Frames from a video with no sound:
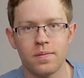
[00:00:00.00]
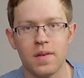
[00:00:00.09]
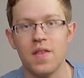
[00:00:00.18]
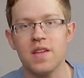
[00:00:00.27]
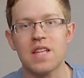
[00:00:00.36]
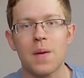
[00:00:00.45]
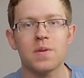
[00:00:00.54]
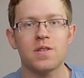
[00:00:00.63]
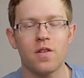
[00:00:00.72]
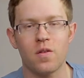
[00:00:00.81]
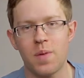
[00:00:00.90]
In this
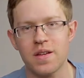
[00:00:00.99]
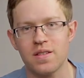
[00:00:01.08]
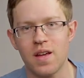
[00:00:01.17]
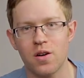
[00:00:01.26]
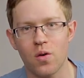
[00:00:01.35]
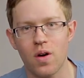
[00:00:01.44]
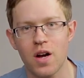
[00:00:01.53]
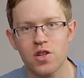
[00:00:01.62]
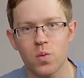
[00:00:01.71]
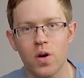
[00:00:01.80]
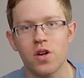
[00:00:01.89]
episode of Pistonhead
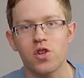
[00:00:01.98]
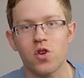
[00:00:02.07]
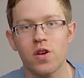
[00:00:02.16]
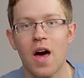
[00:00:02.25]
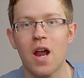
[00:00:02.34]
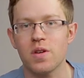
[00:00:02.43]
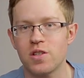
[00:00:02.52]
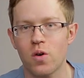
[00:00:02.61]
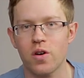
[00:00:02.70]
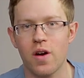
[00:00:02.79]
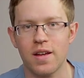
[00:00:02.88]
Garage, we're going to show you how to
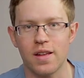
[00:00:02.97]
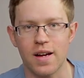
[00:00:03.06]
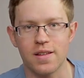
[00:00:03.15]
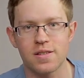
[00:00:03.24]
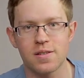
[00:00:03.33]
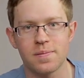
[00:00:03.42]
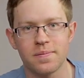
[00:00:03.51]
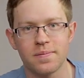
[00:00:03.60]
restore your headlights.